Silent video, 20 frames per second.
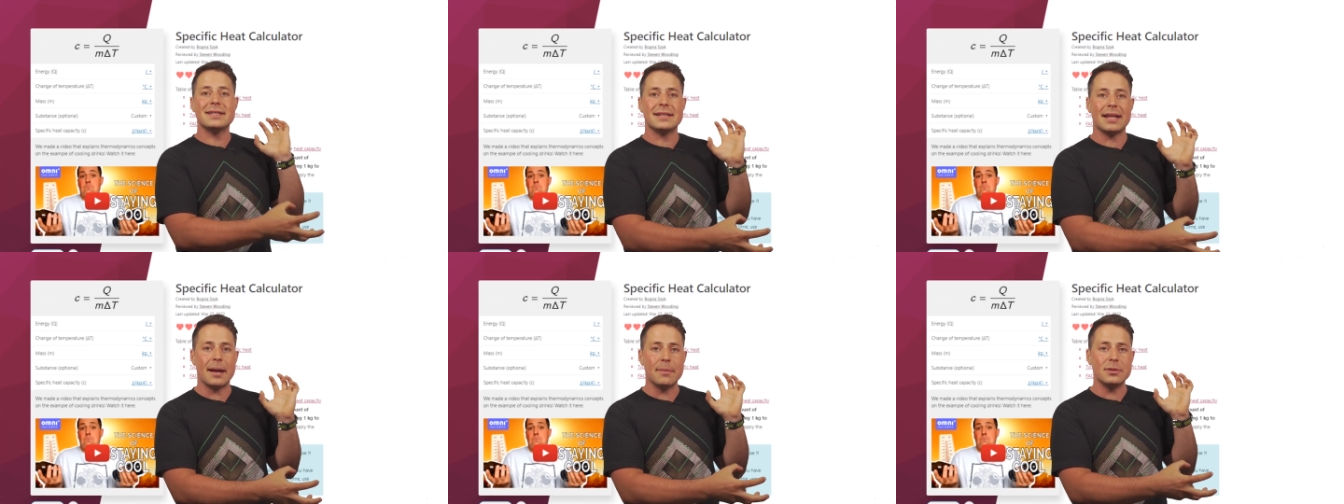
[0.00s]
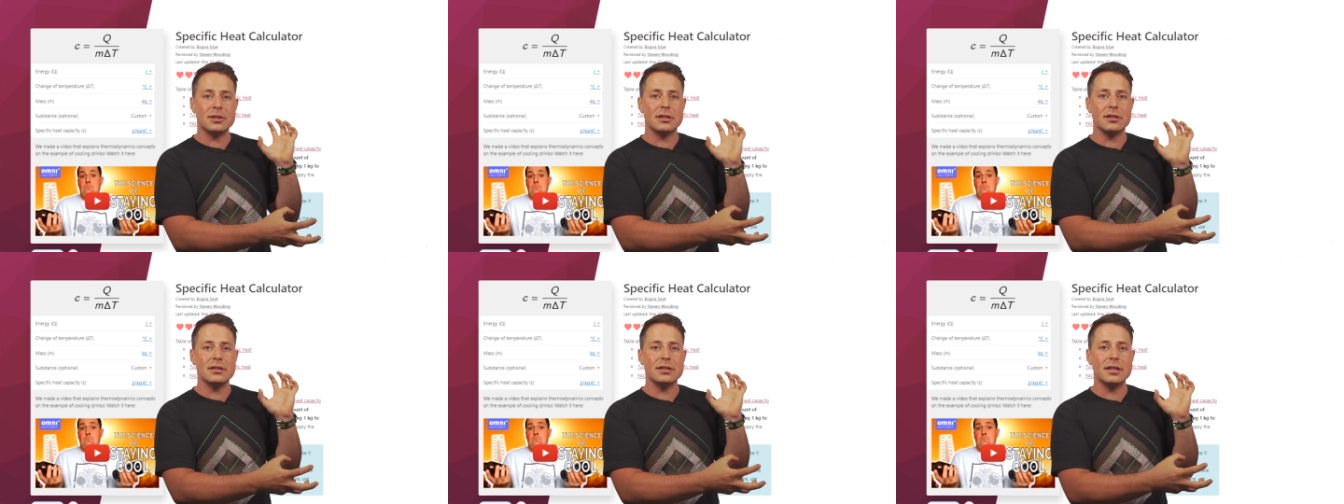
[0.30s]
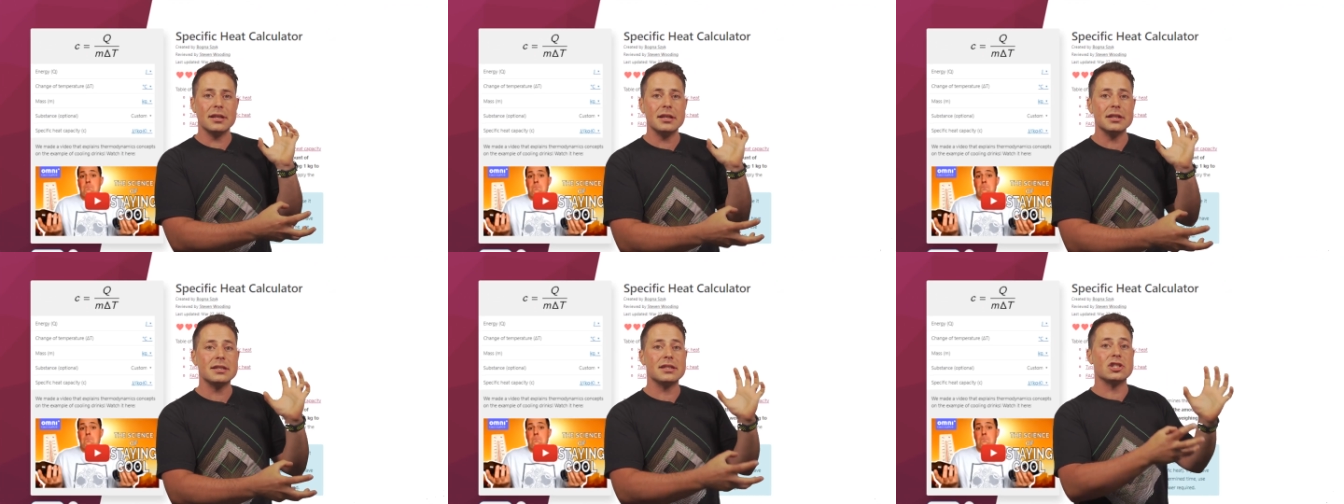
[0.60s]

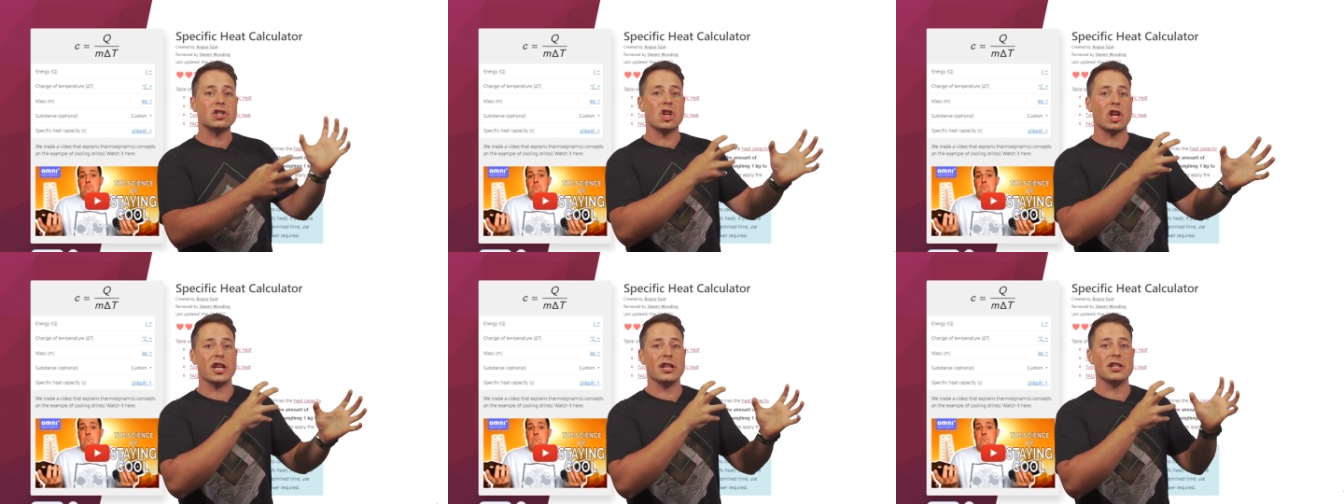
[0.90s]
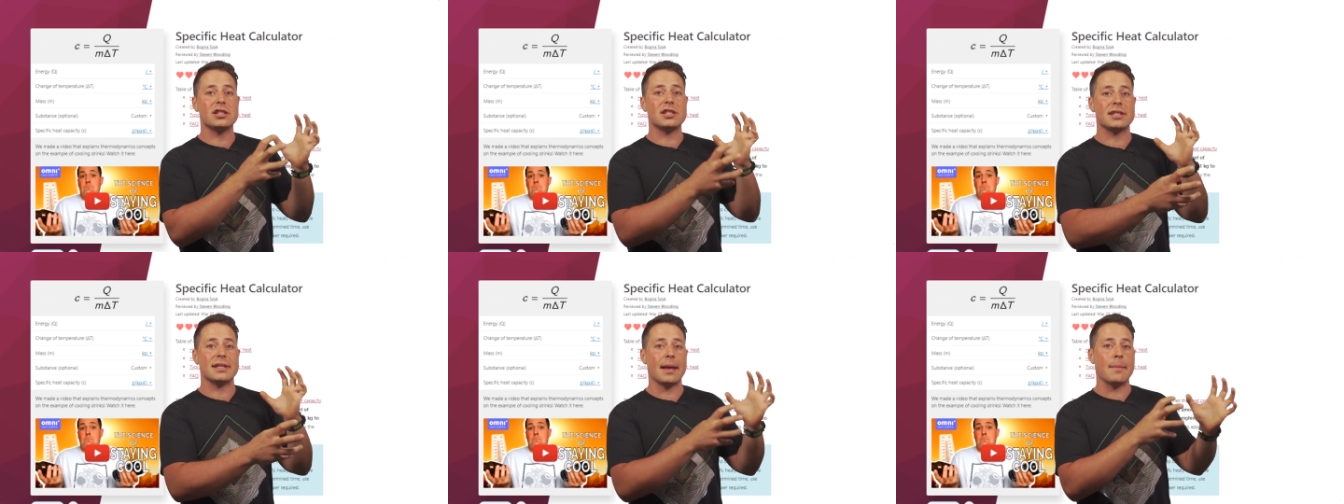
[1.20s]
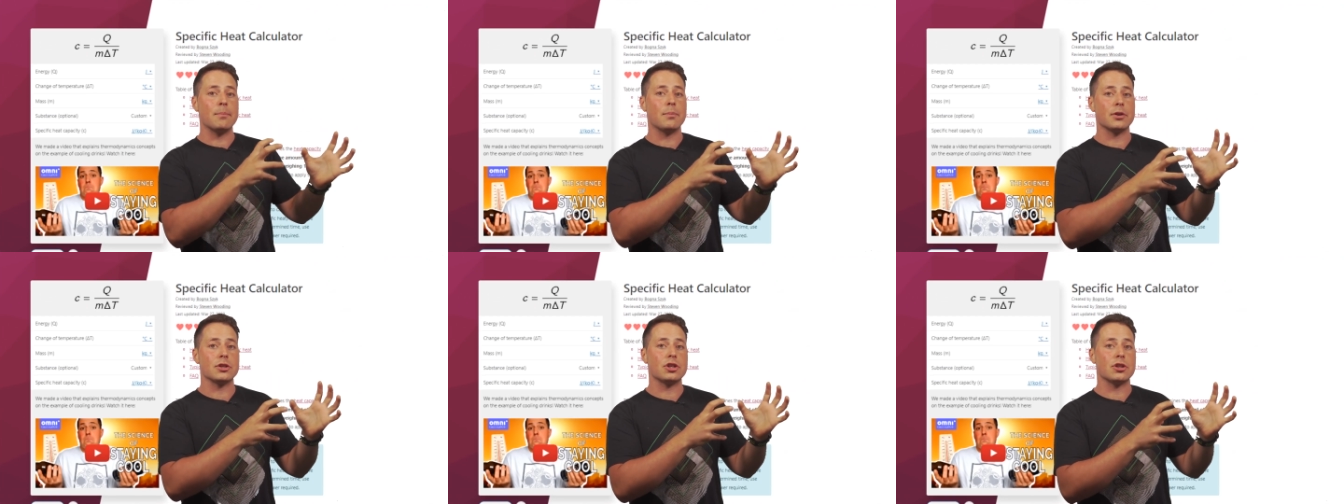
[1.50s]
substances change
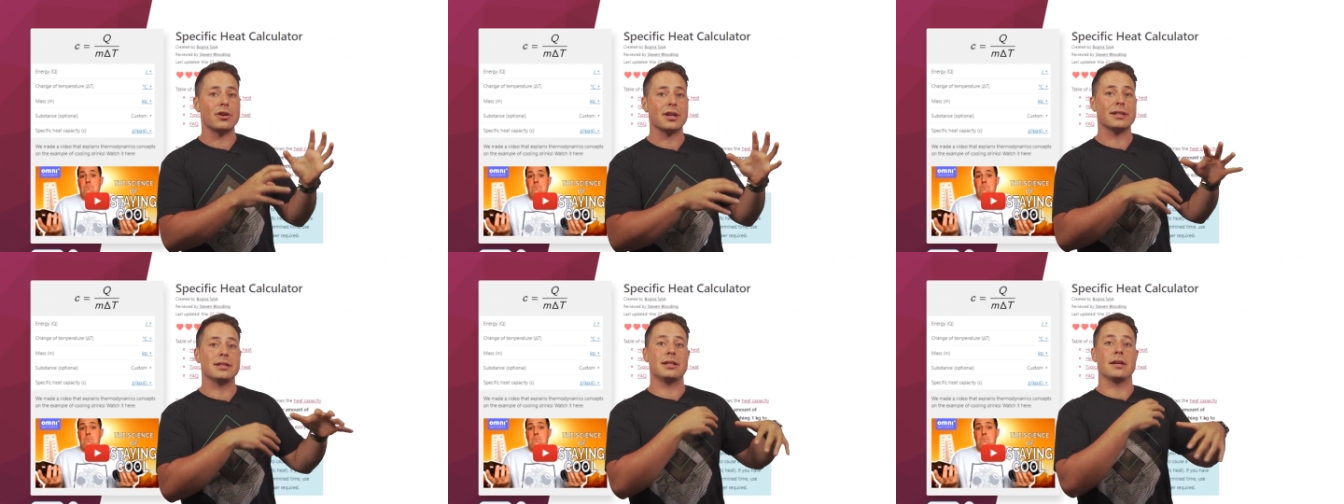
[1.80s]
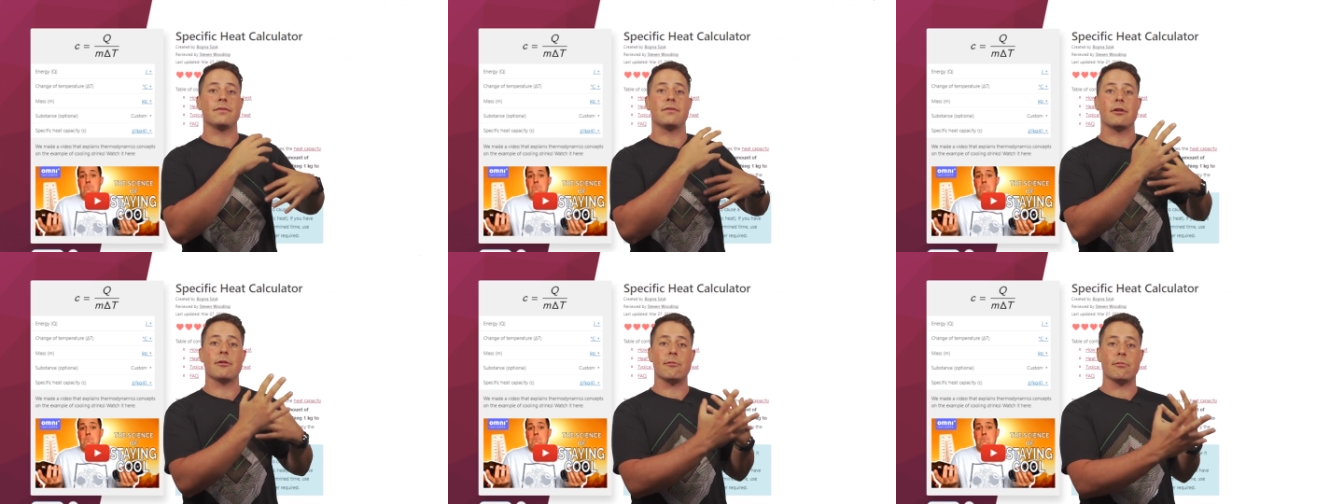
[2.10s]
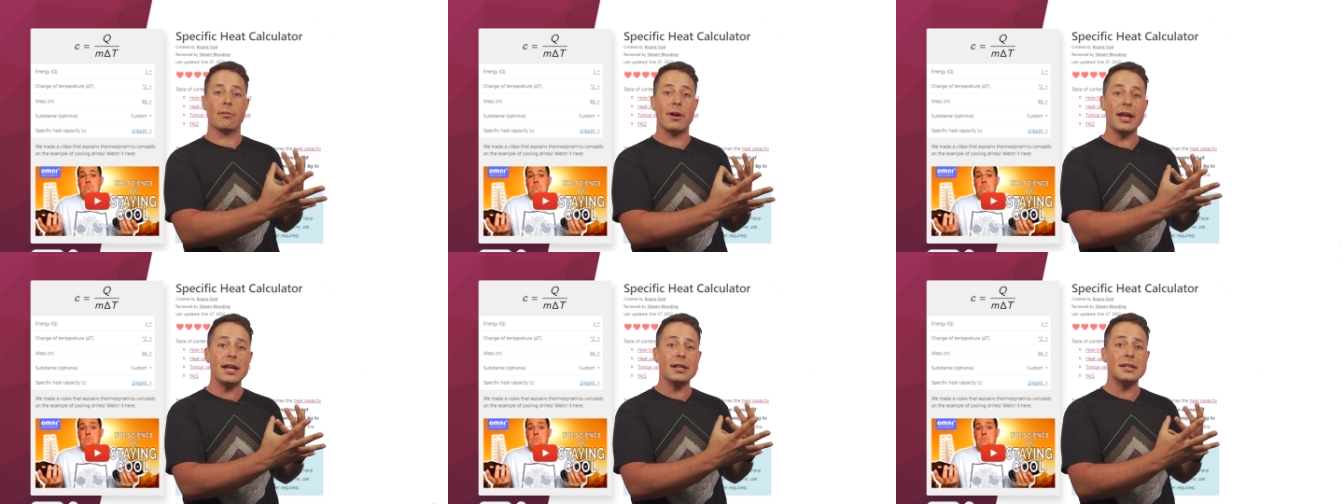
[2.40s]
temperature at
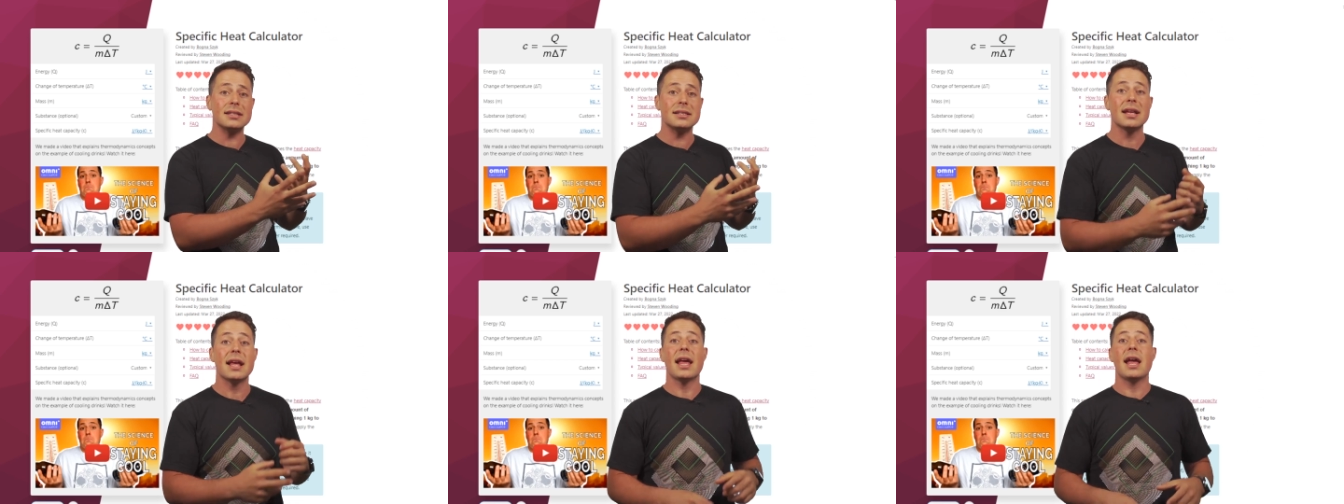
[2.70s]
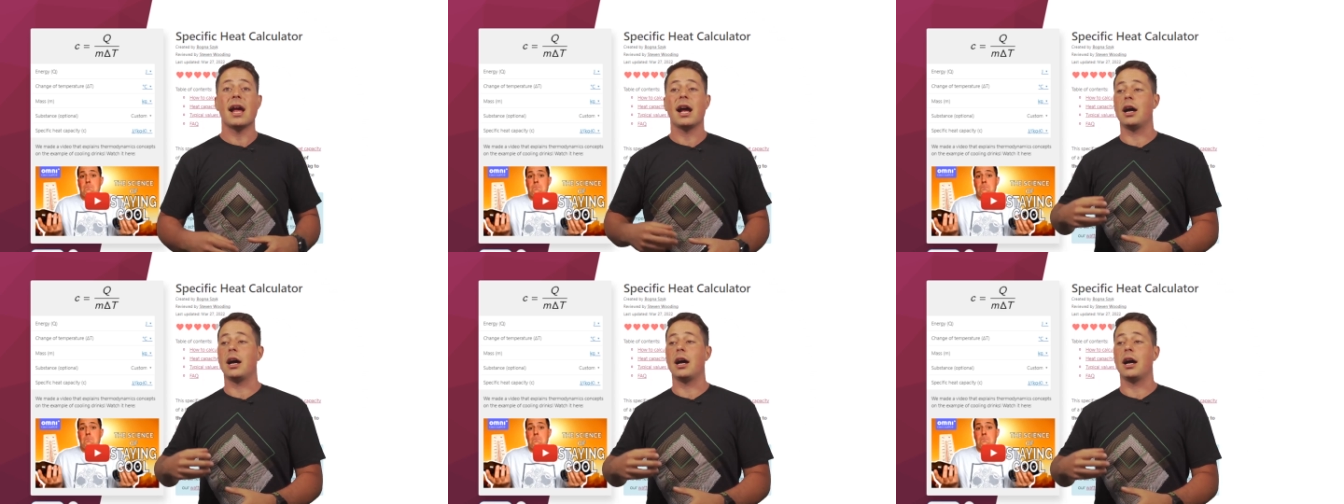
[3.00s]
different rates,